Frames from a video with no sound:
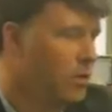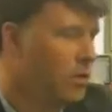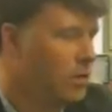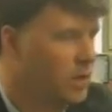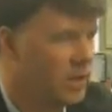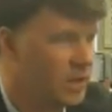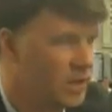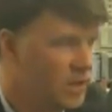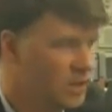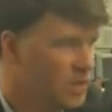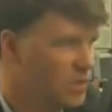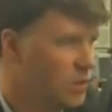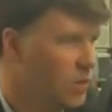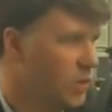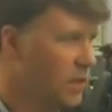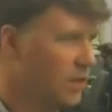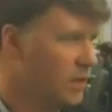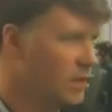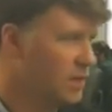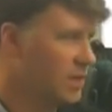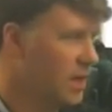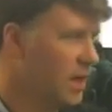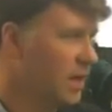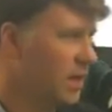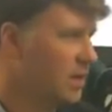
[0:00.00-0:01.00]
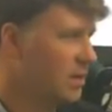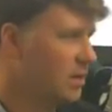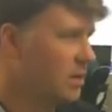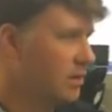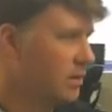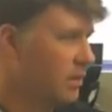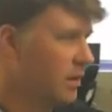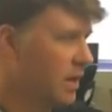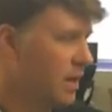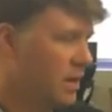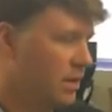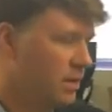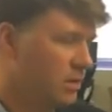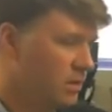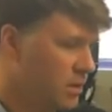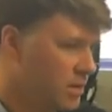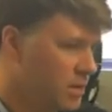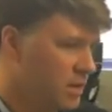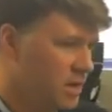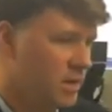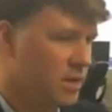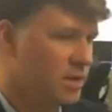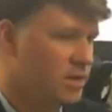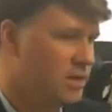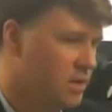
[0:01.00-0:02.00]
in a swing state and it
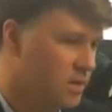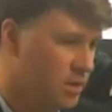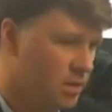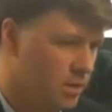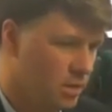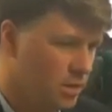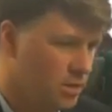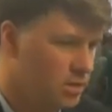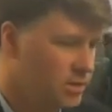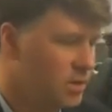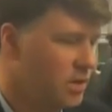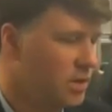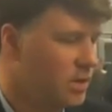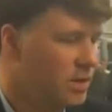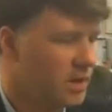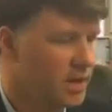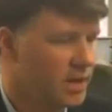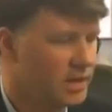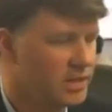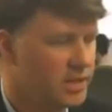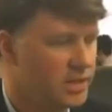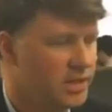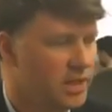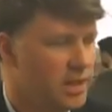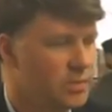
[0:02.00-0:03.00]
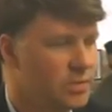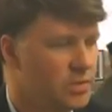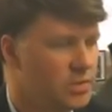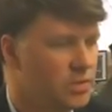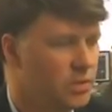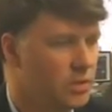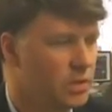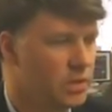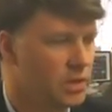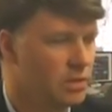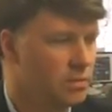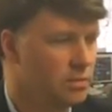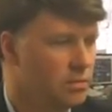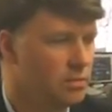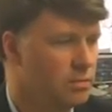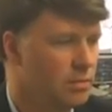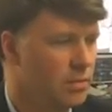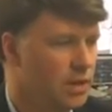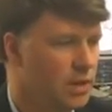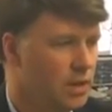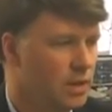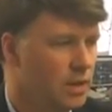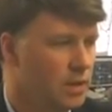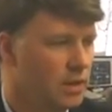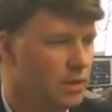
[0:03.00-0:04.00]
looks like it's close on election day between
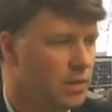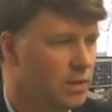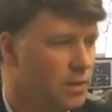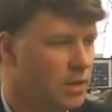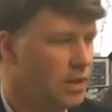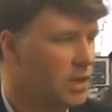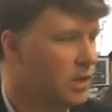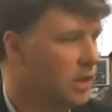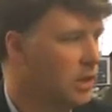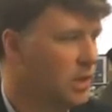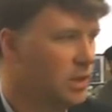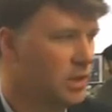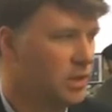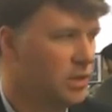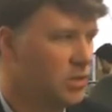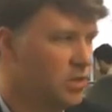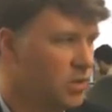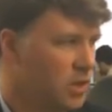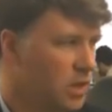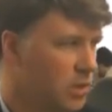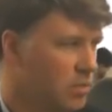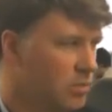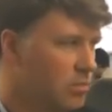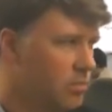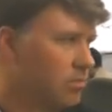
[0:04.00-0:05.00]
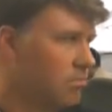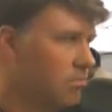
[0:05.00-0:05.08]
Clinton and Trump,